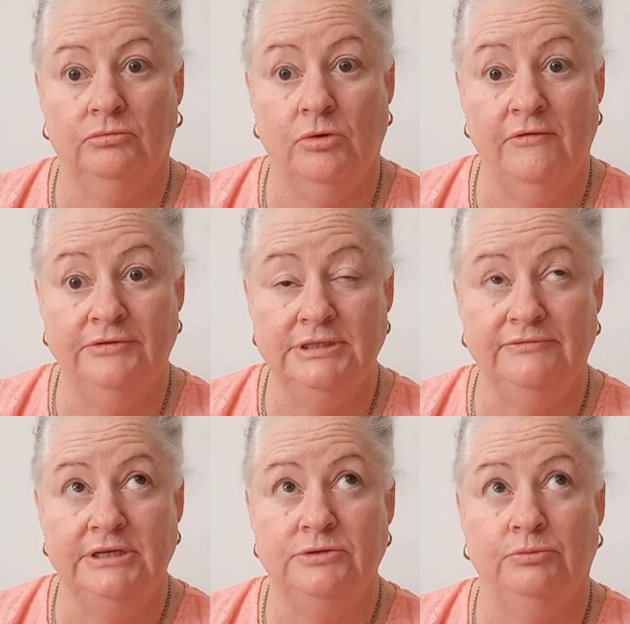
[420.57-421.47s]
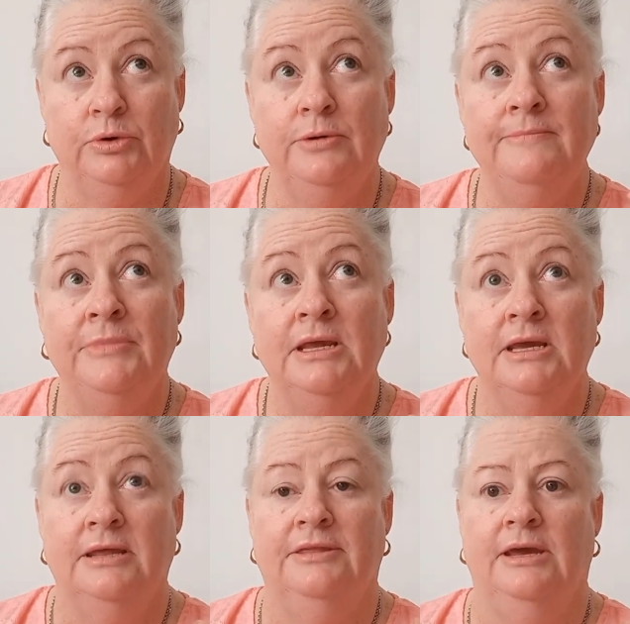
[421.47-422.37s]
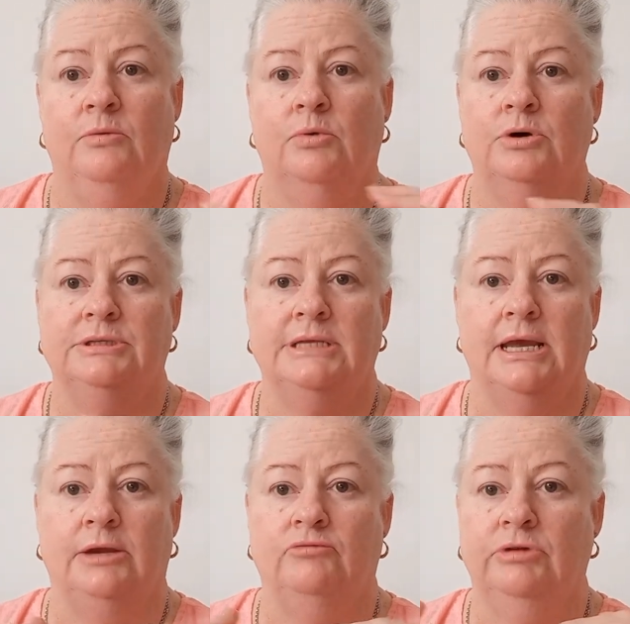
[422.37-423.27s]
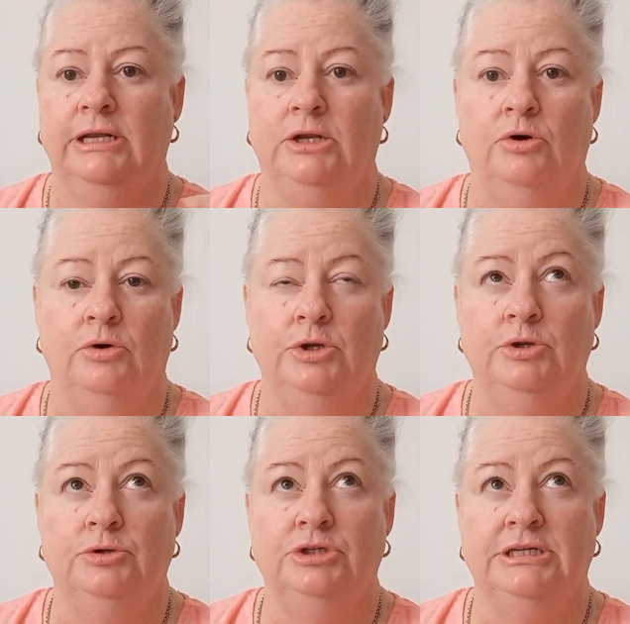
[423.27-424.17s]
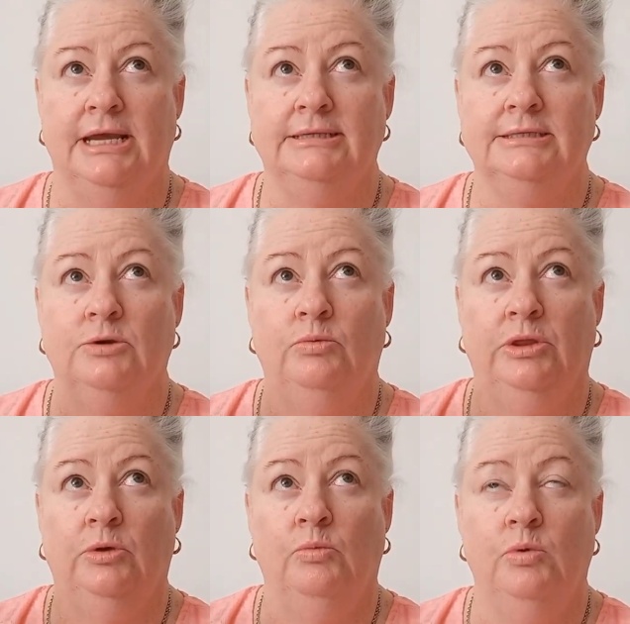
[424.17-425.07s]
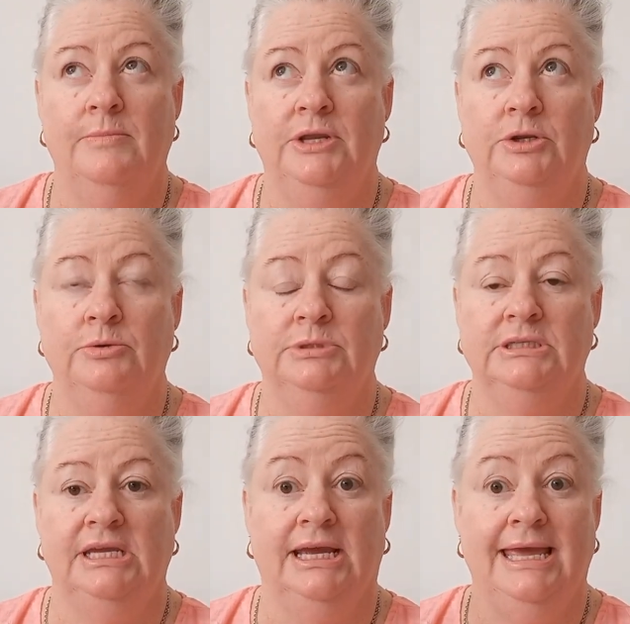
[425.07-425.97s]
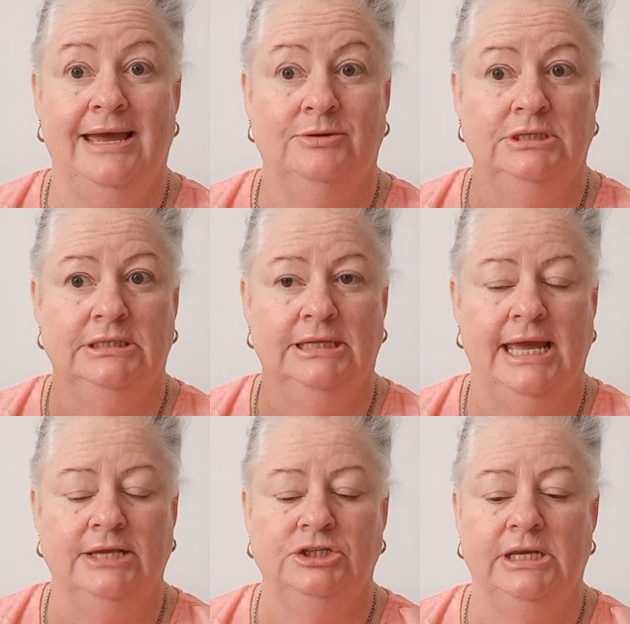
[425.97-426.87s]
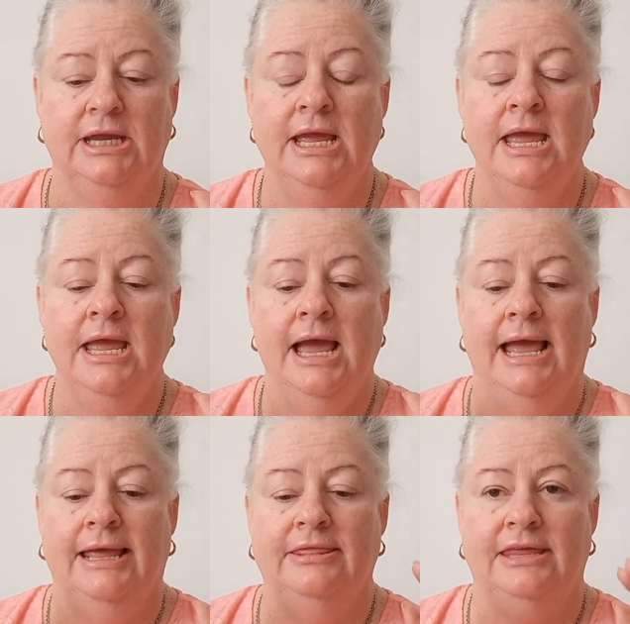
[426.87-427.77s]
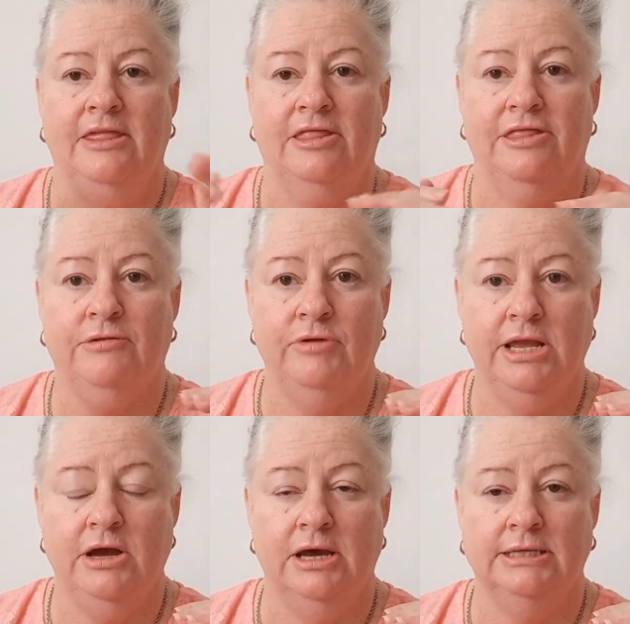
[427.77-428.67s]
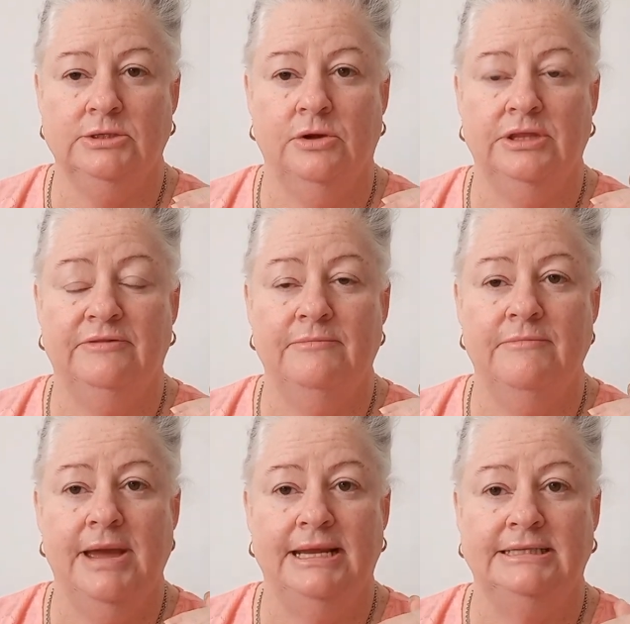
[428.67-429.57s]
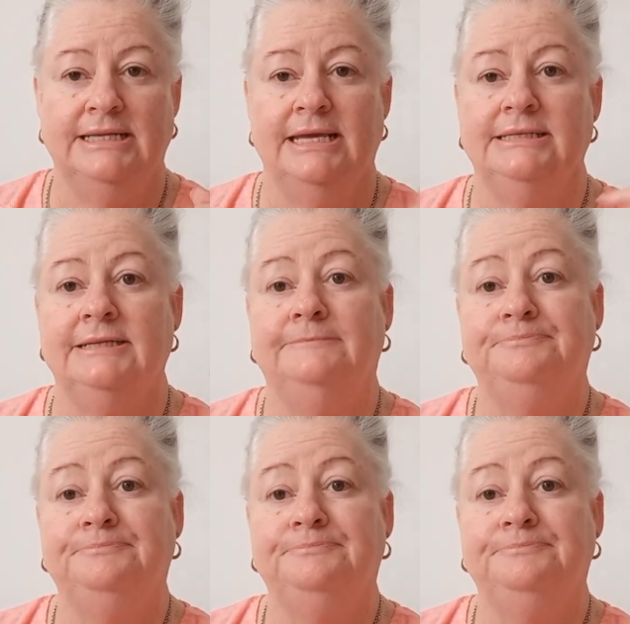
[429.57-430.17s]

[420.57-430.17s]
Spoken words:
office, visa room. There was a really long, huge desk with a woman who was the accountant, the cashier, and then three guys on the main desk.